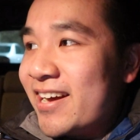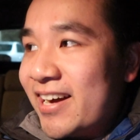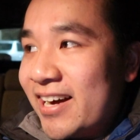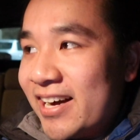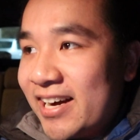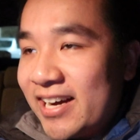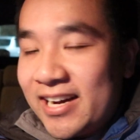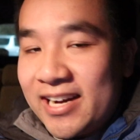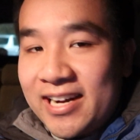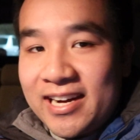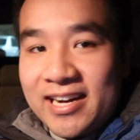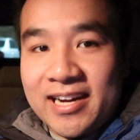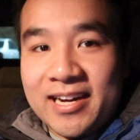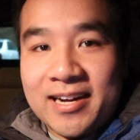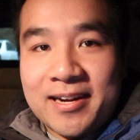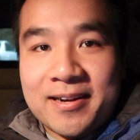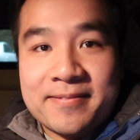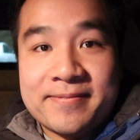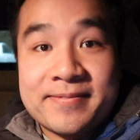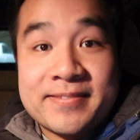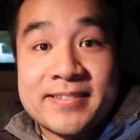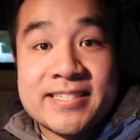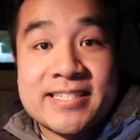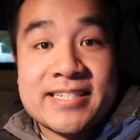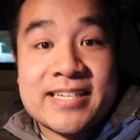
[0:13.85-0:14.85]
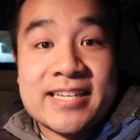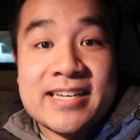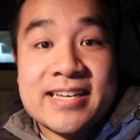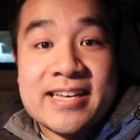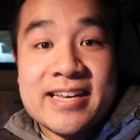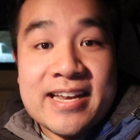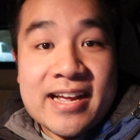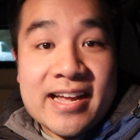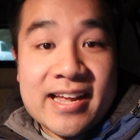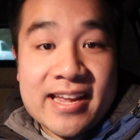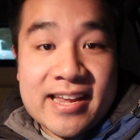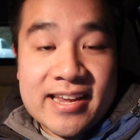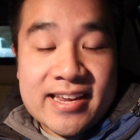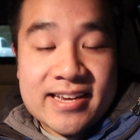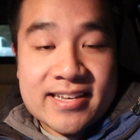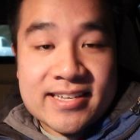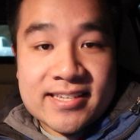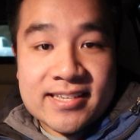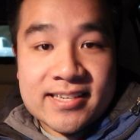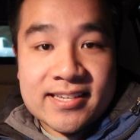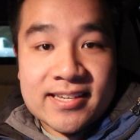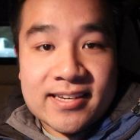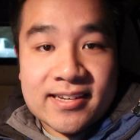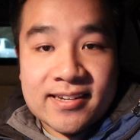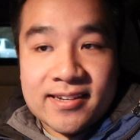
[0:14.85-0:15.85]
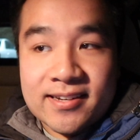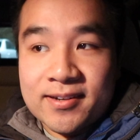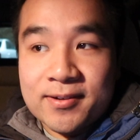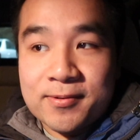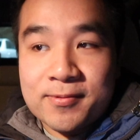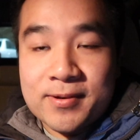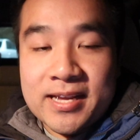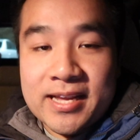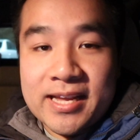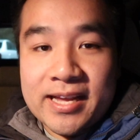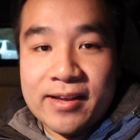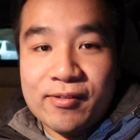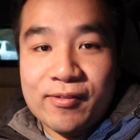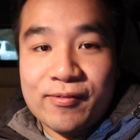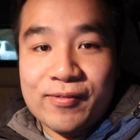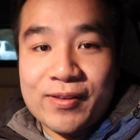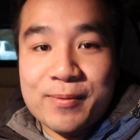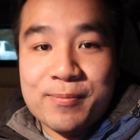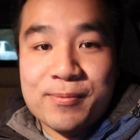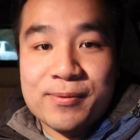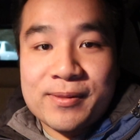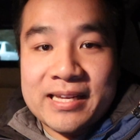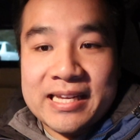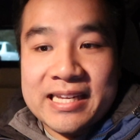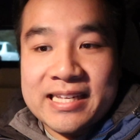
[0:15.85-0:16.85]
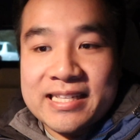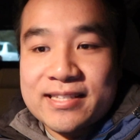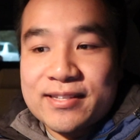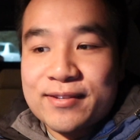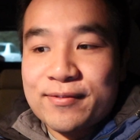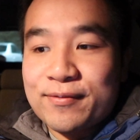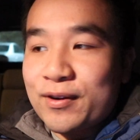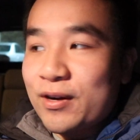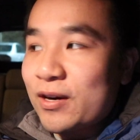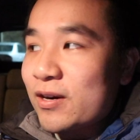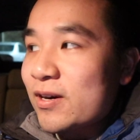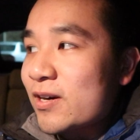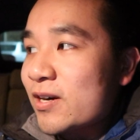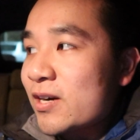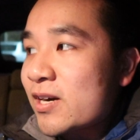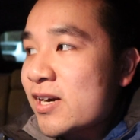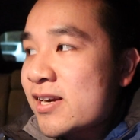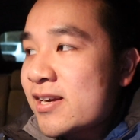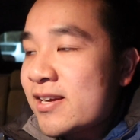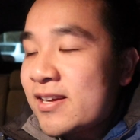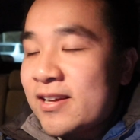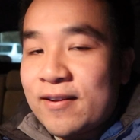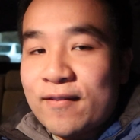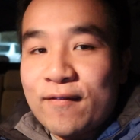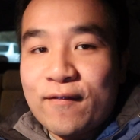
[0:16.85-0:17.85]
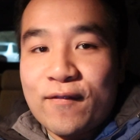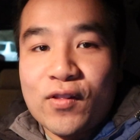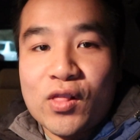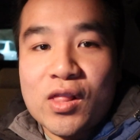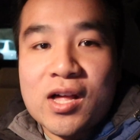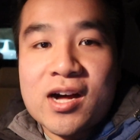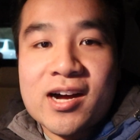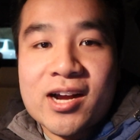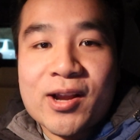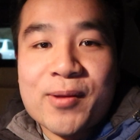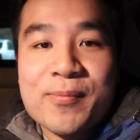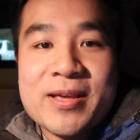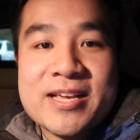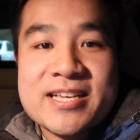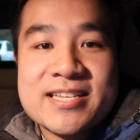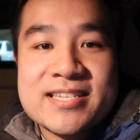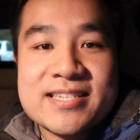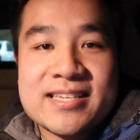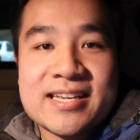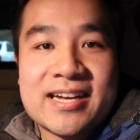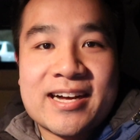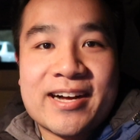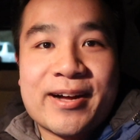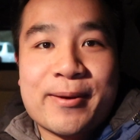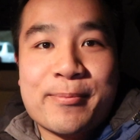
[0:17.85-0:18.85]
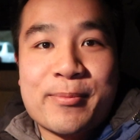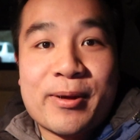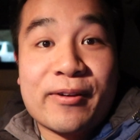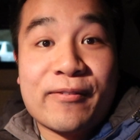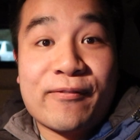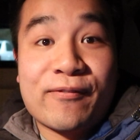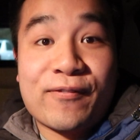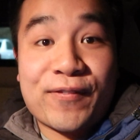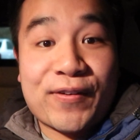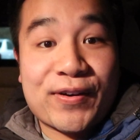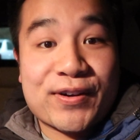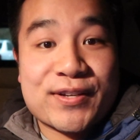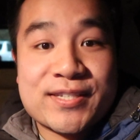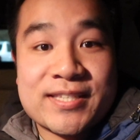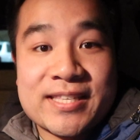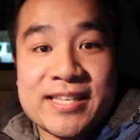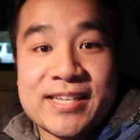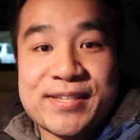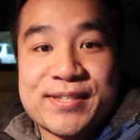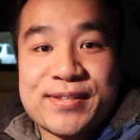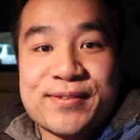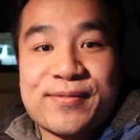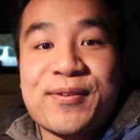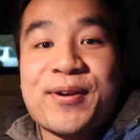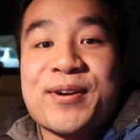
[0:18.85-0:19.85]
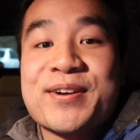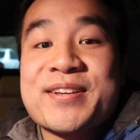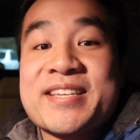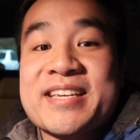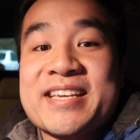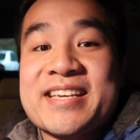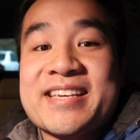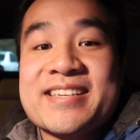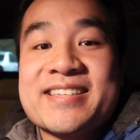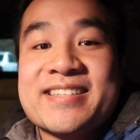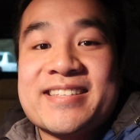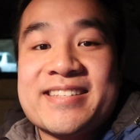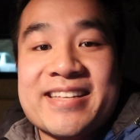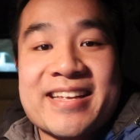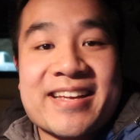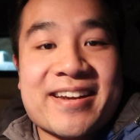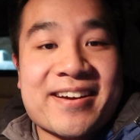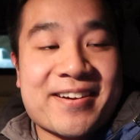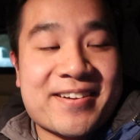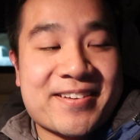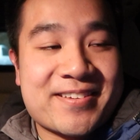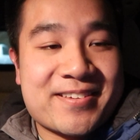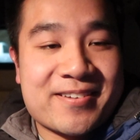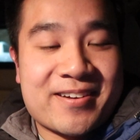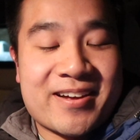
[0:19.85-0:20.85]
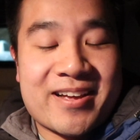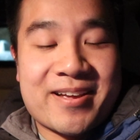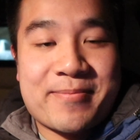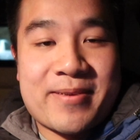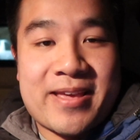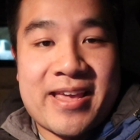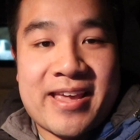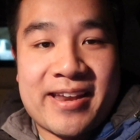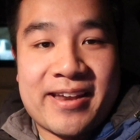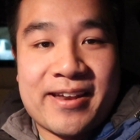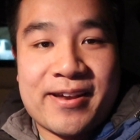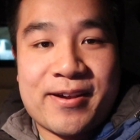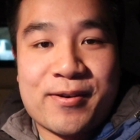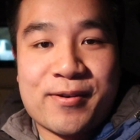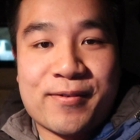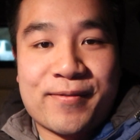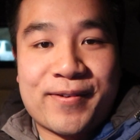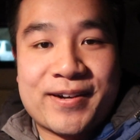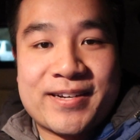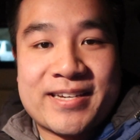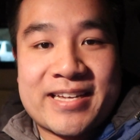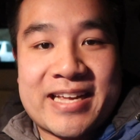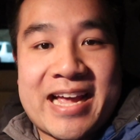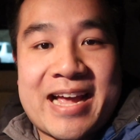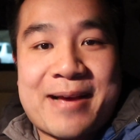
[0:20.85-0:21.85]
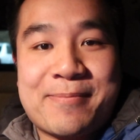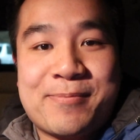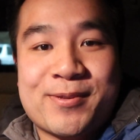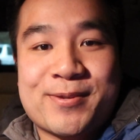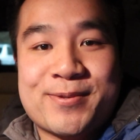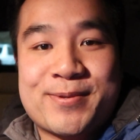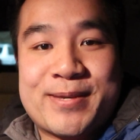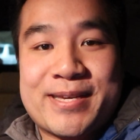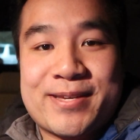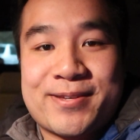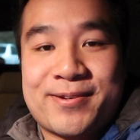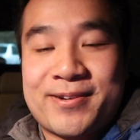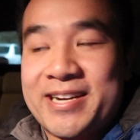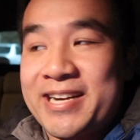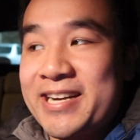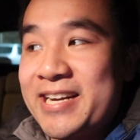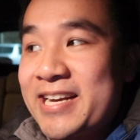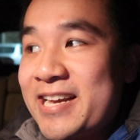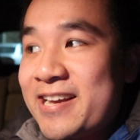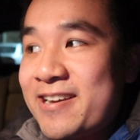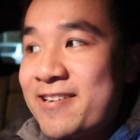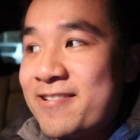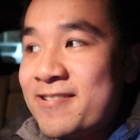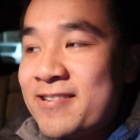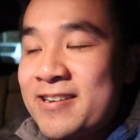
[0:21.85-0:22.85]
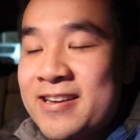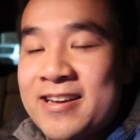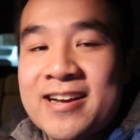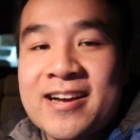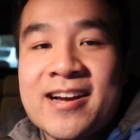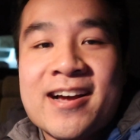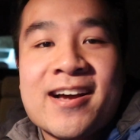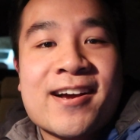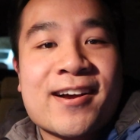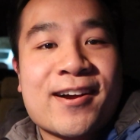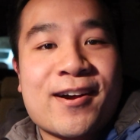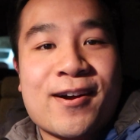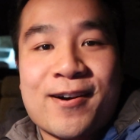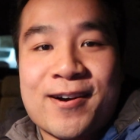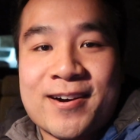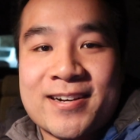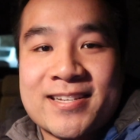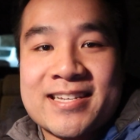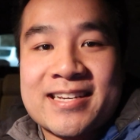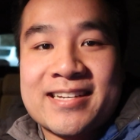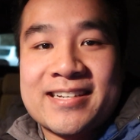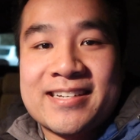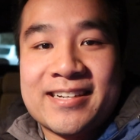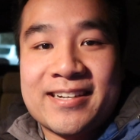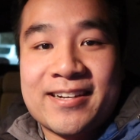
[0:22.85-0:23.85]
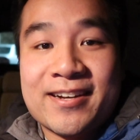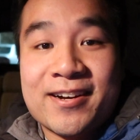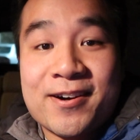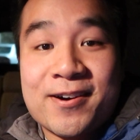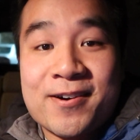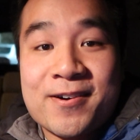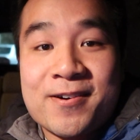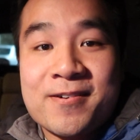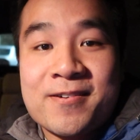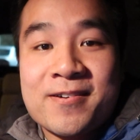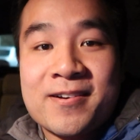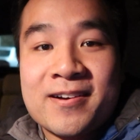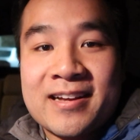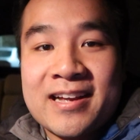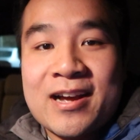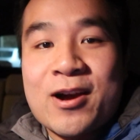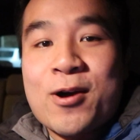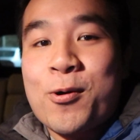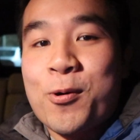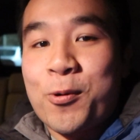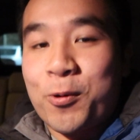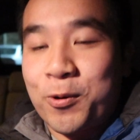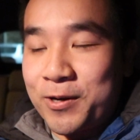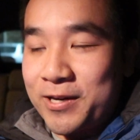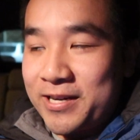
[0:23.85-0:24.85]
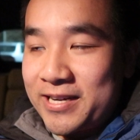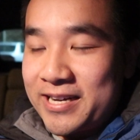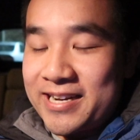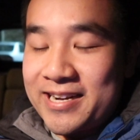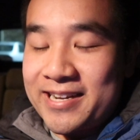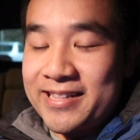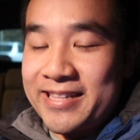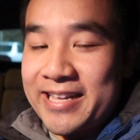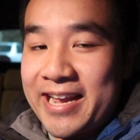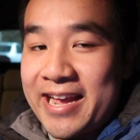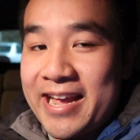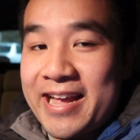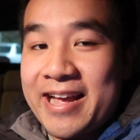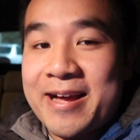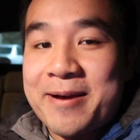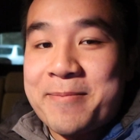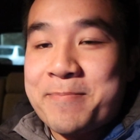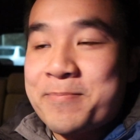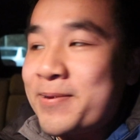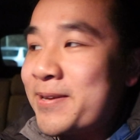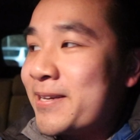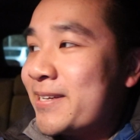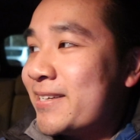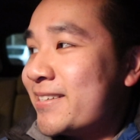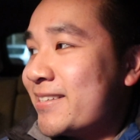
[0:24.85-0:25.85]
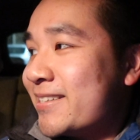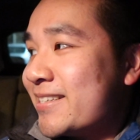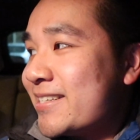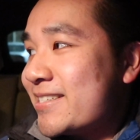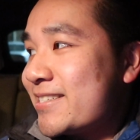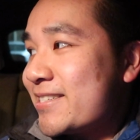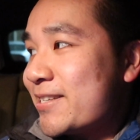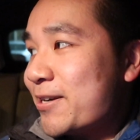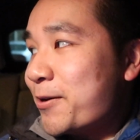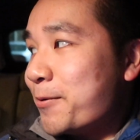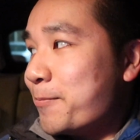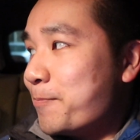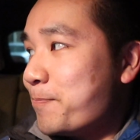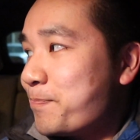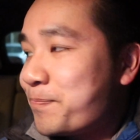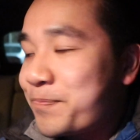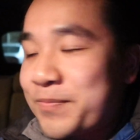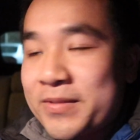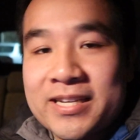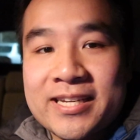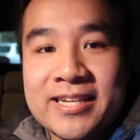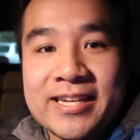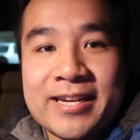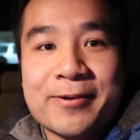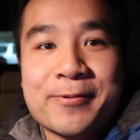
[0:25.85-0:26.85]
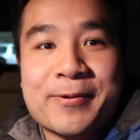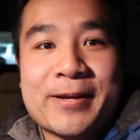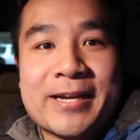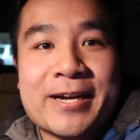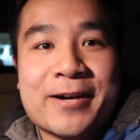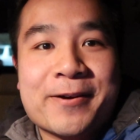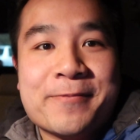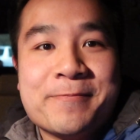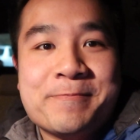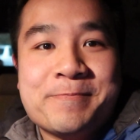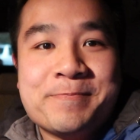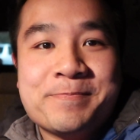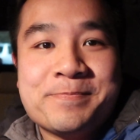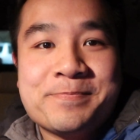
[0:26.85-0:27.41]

Tonight, we have a few plans for our Vlogmas, but first things first is dinner. So I'm headed over to Applebee's right now. Car side to go, ordered it on the app. So here we go.